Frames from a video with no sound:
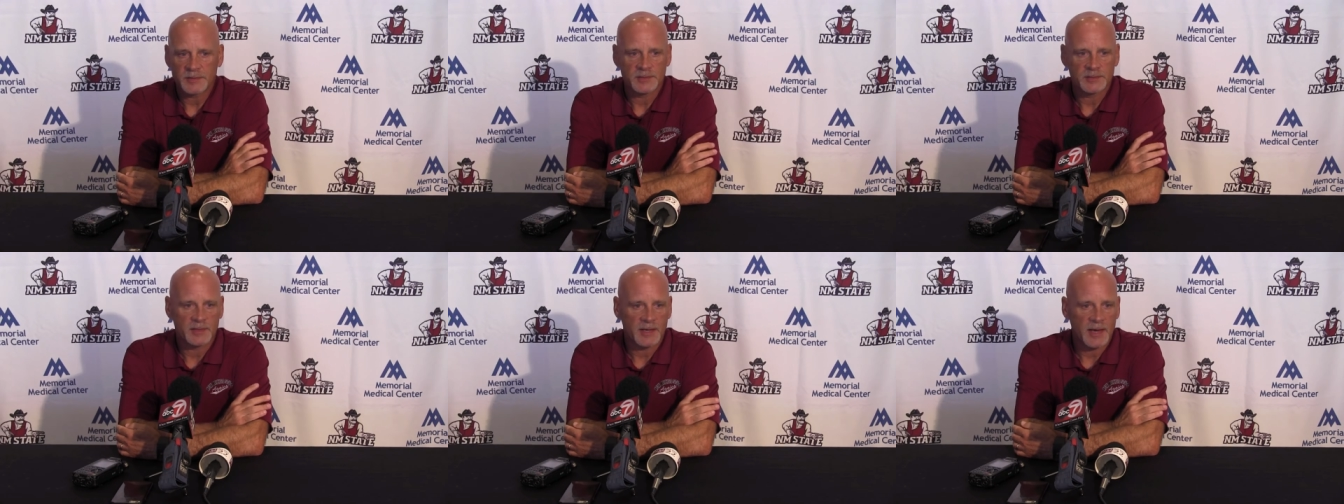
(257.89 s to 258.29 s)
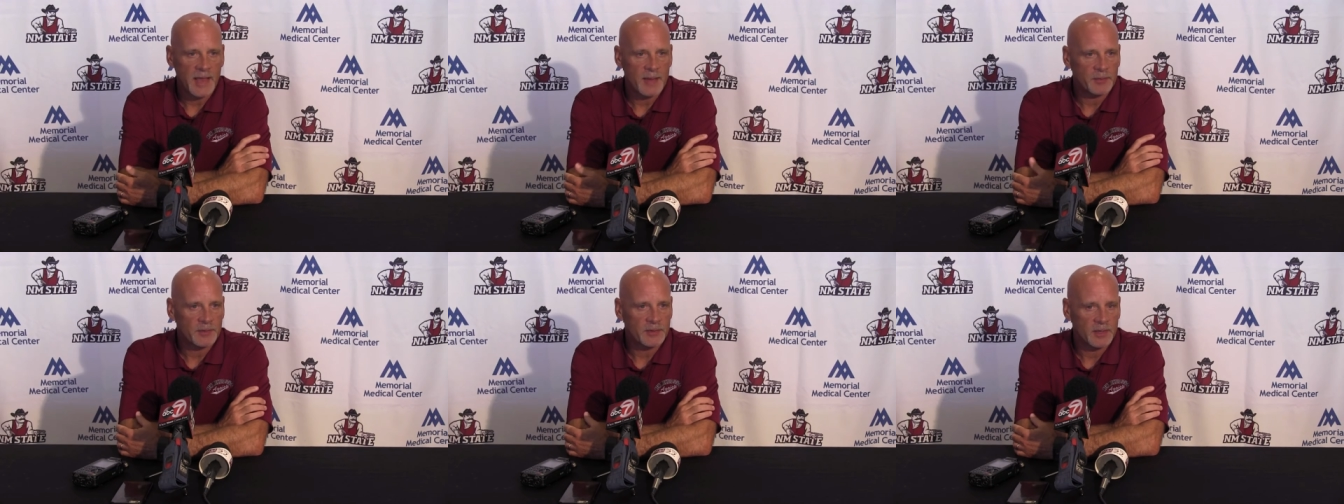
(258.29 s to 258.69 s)
things that could
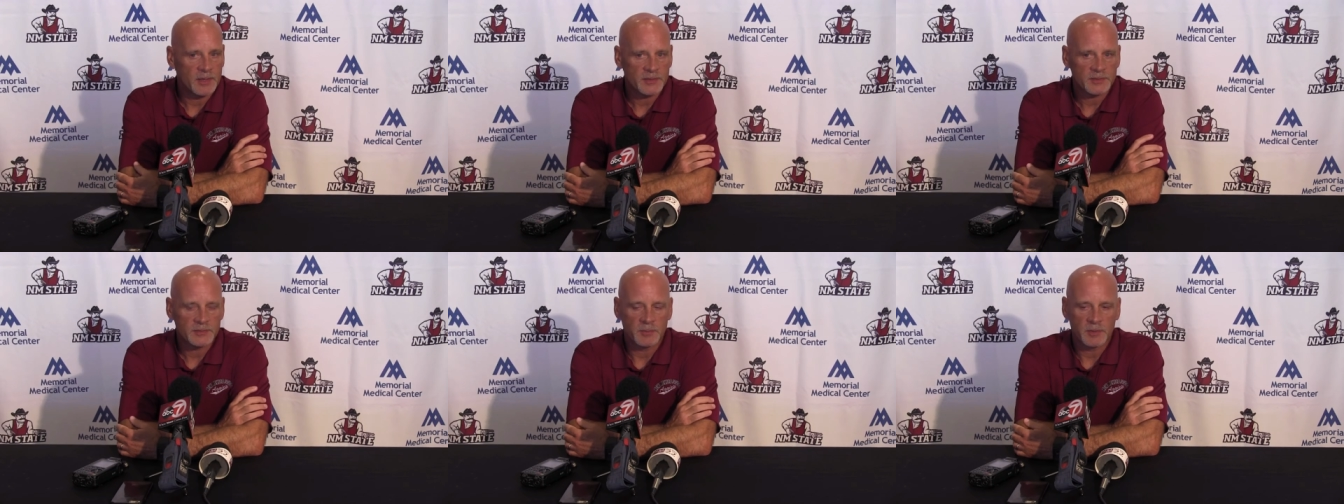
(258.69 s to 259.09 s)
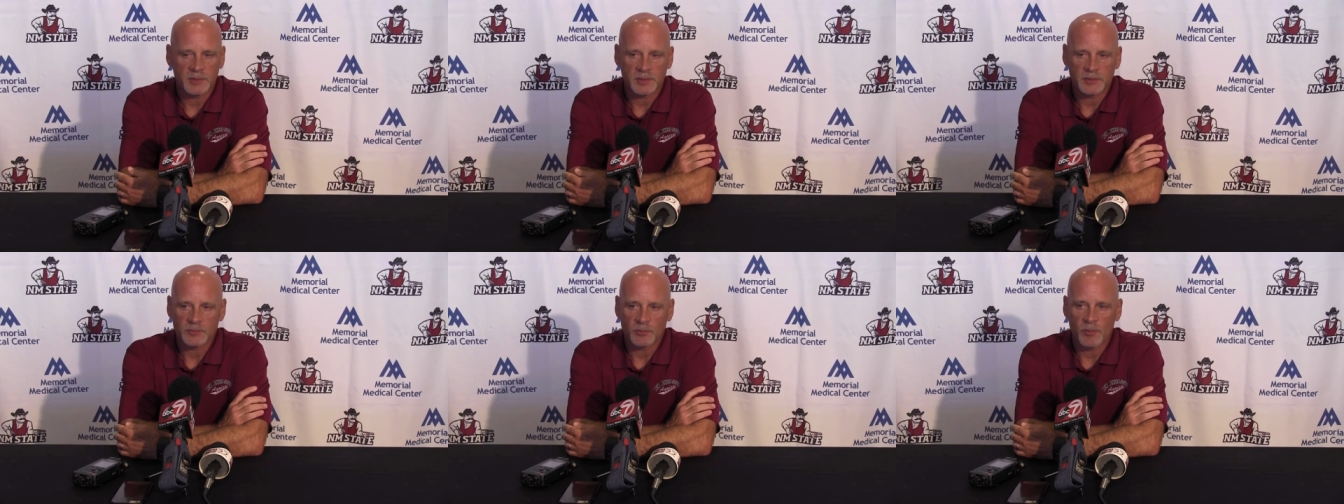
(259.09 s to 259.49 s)
happen to us
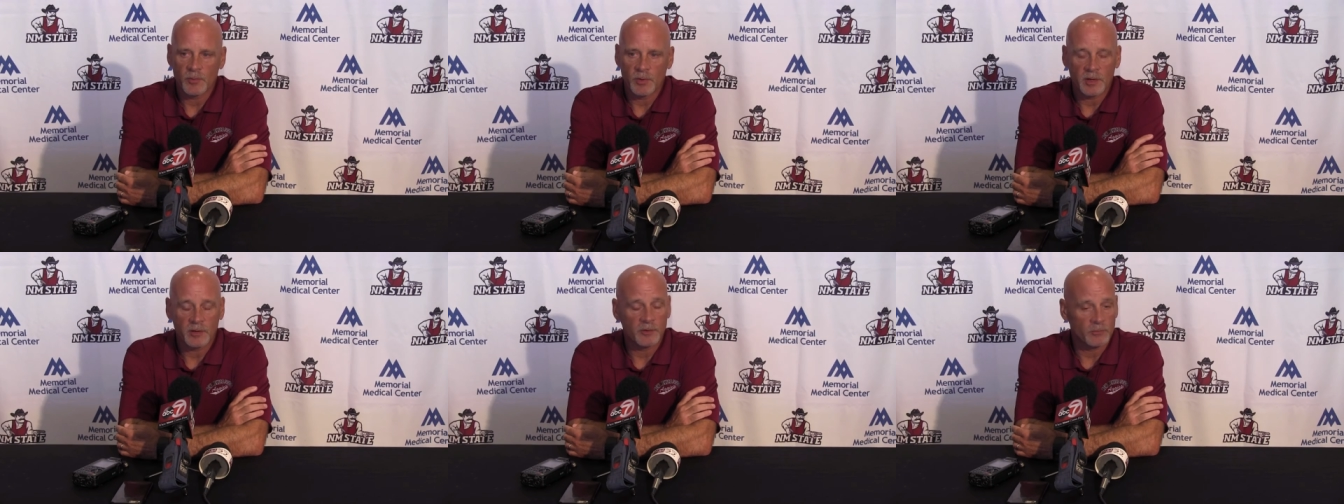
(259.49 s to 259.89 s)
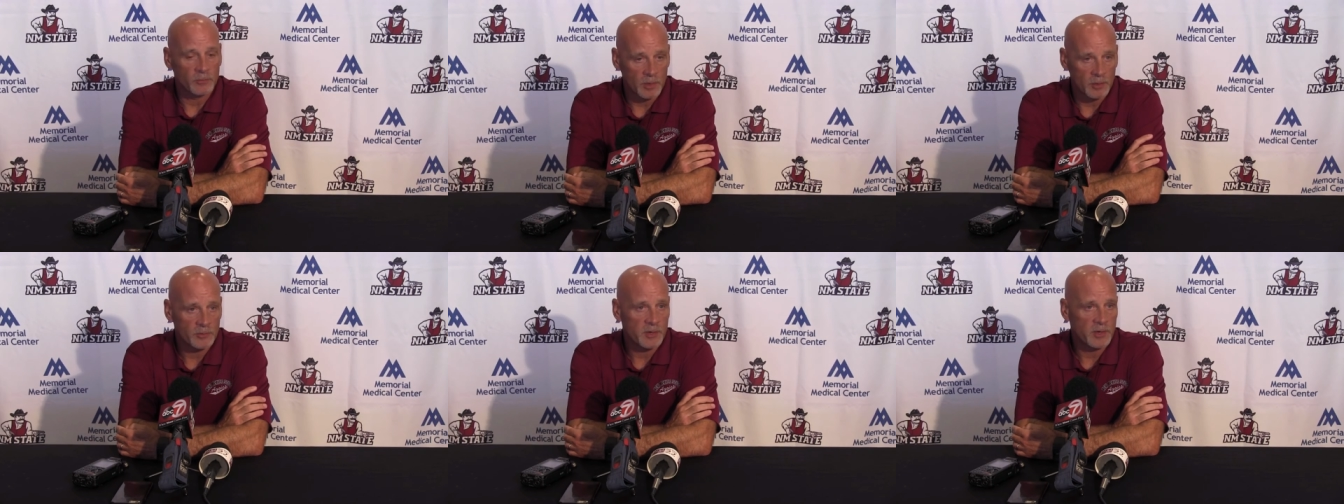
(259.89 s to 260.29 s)
because we went on the
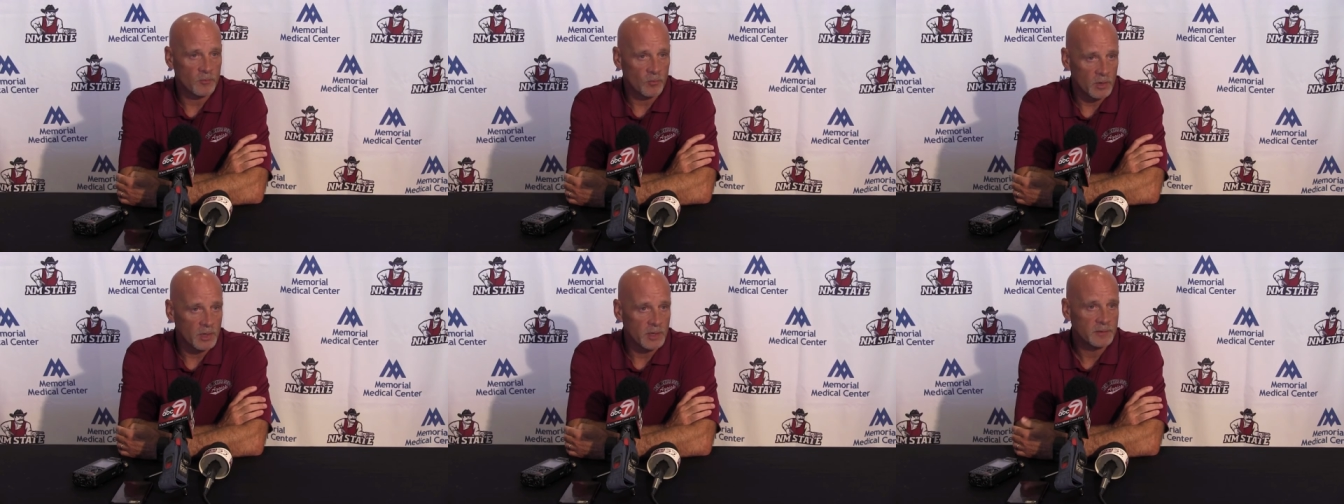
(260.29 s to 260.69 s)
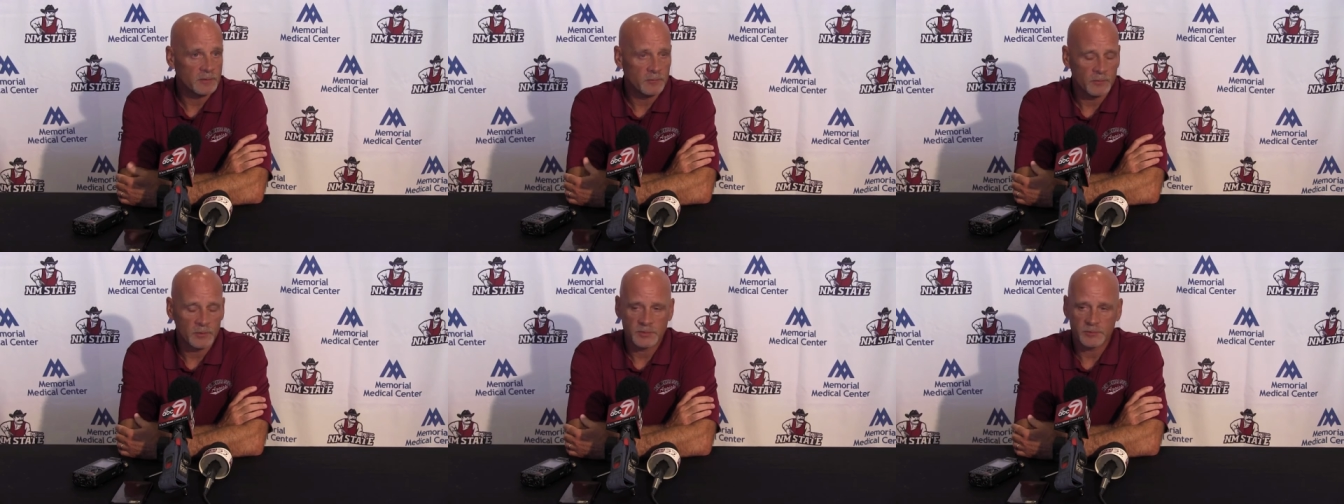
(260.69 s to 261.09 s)
road and won,
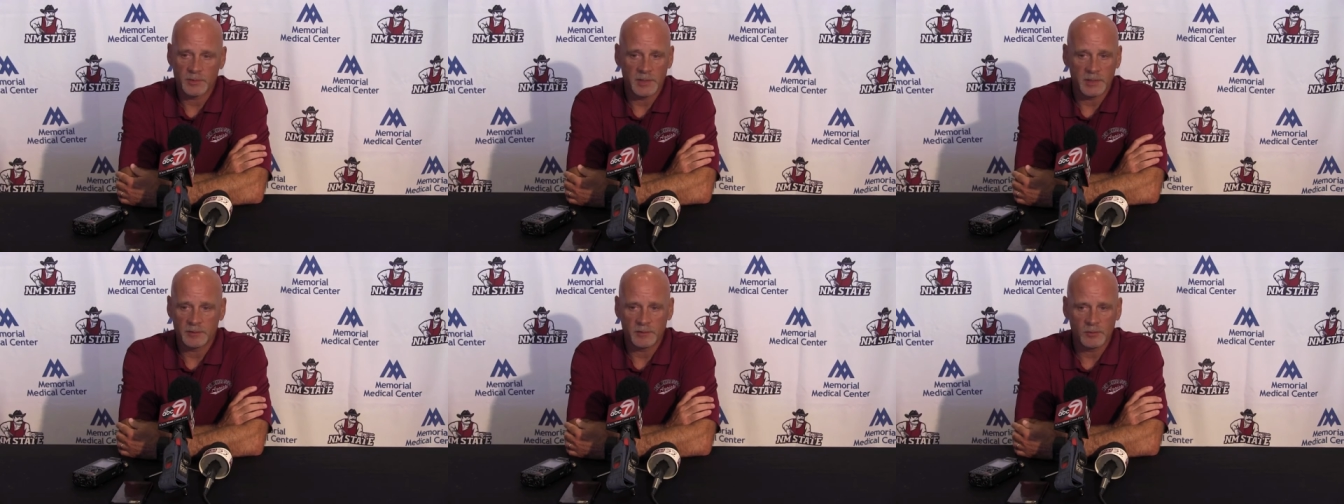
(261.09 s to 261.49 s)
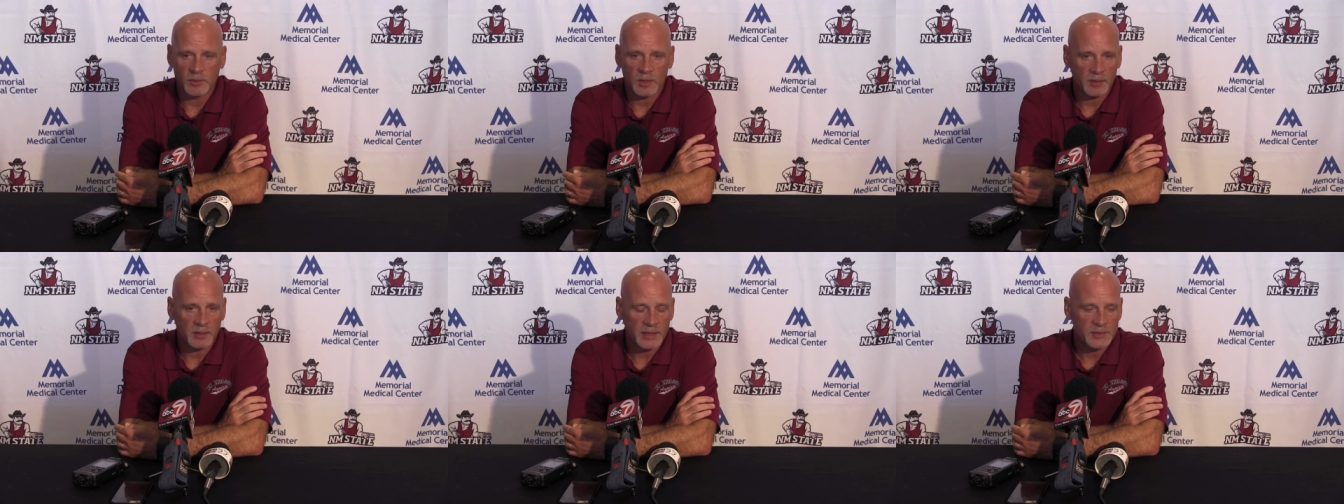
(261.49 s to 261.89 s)
which we didn't do
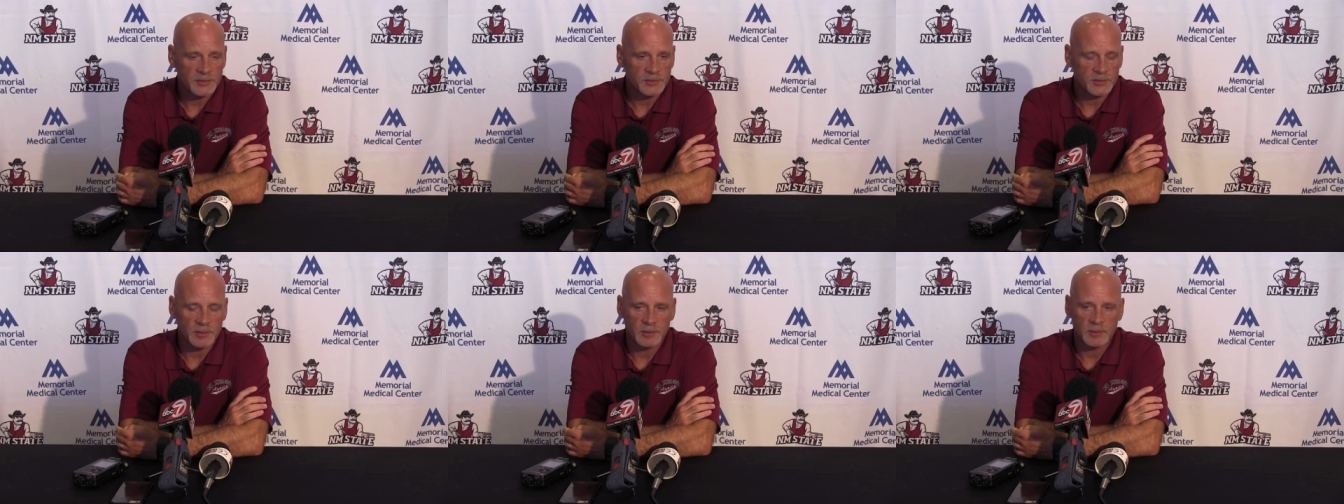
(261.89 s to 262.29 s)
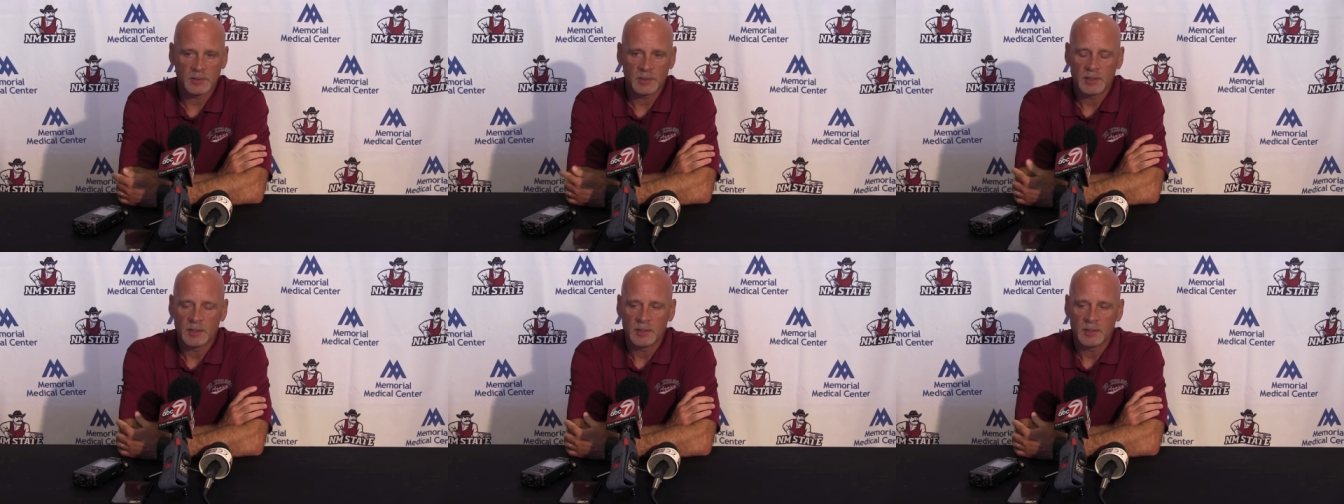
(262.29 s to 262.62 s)
all last year.